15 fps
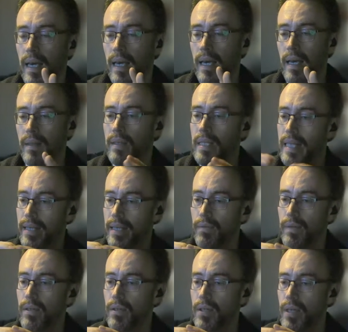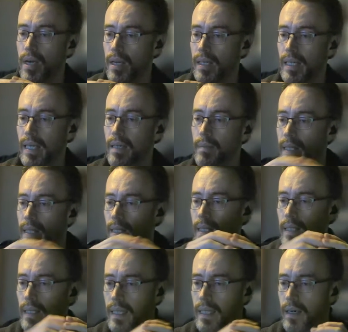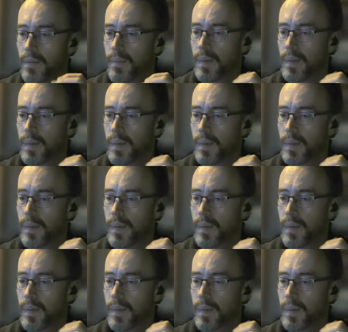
There's less research on ketamine-assisted therapy,